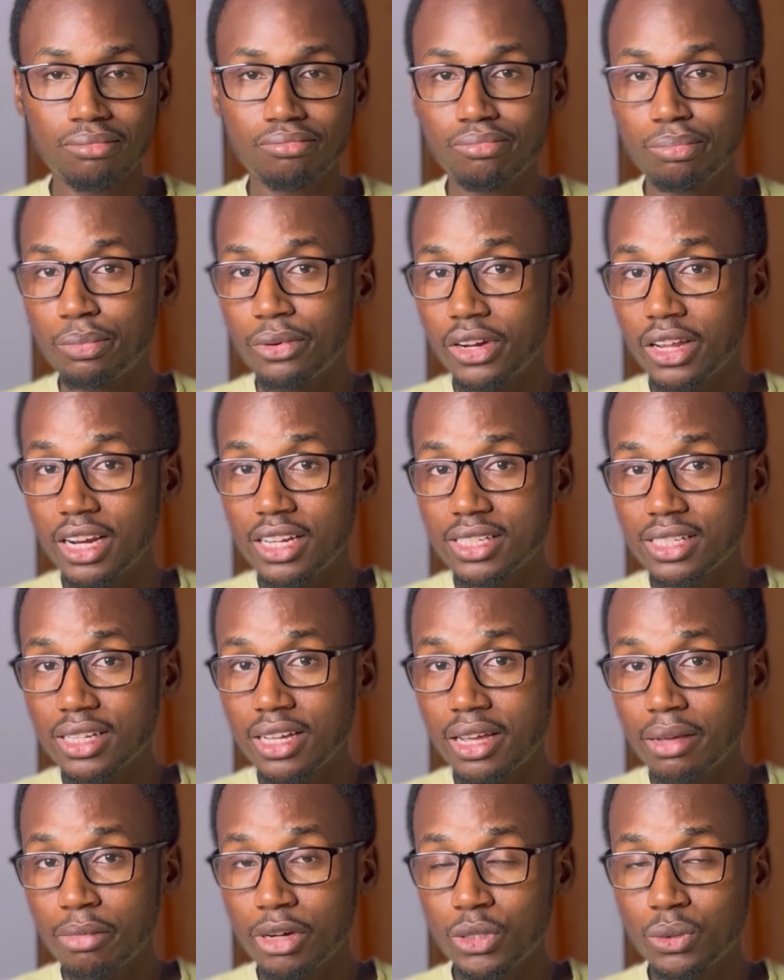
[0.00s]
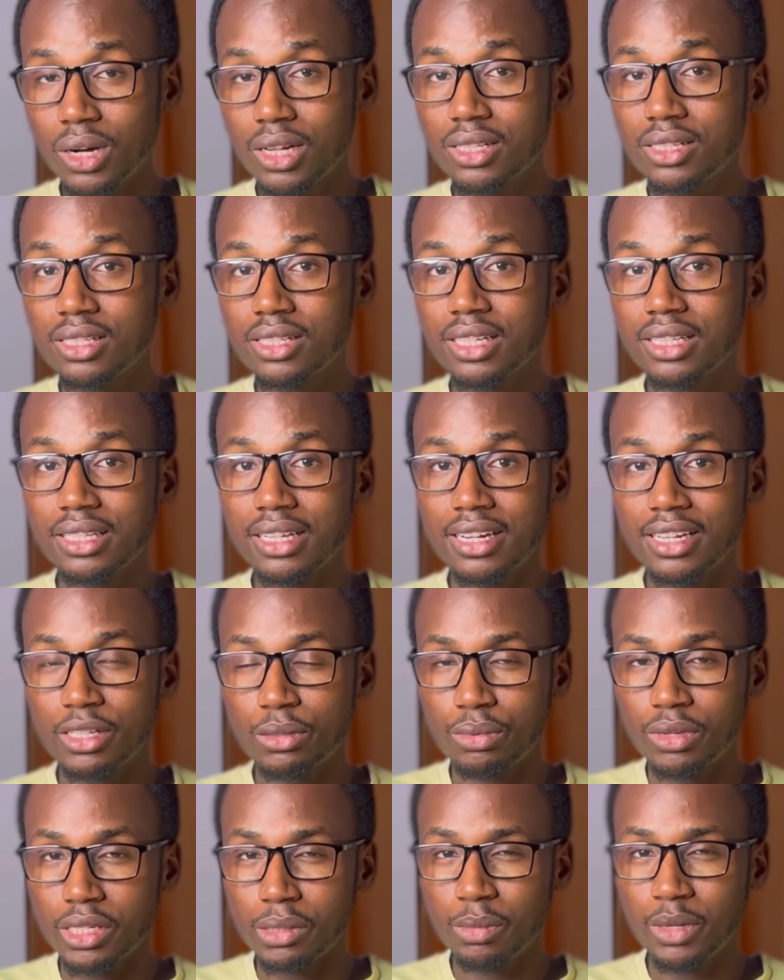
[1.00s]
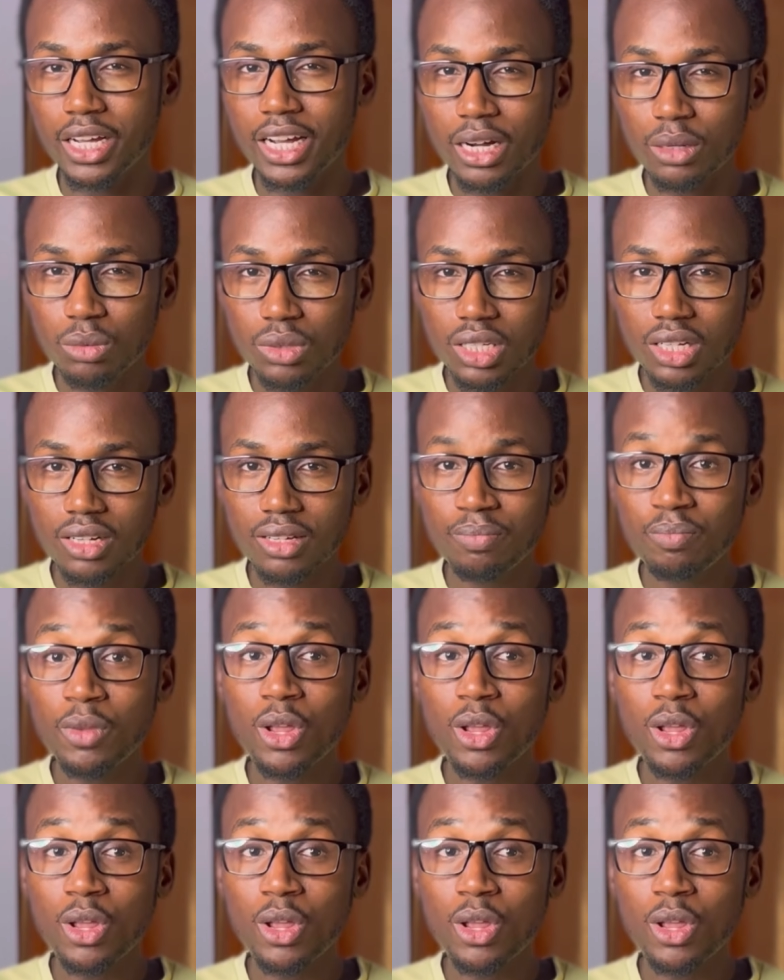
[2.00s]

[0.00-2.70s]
freelancer, a virtual assistant in a specific country,